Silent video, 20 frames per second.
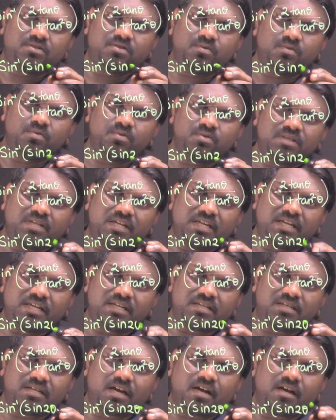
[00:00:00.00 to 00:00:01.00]
2
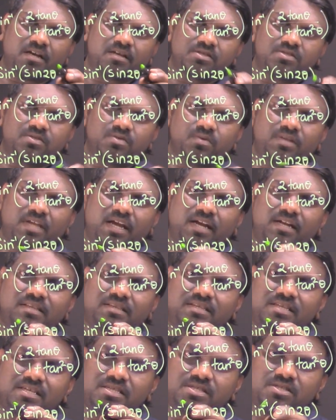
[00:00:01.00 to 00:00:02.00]
theta, so
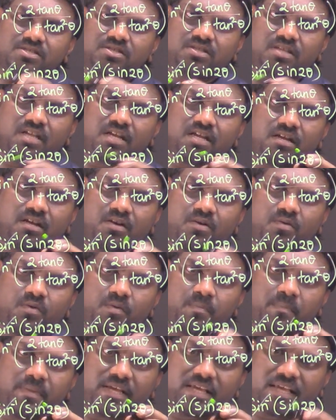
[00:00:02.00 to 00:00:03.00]
that this thing
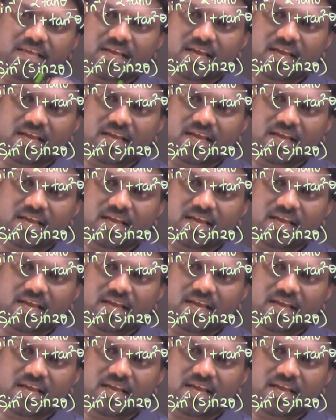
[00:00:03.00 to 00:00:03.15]
could be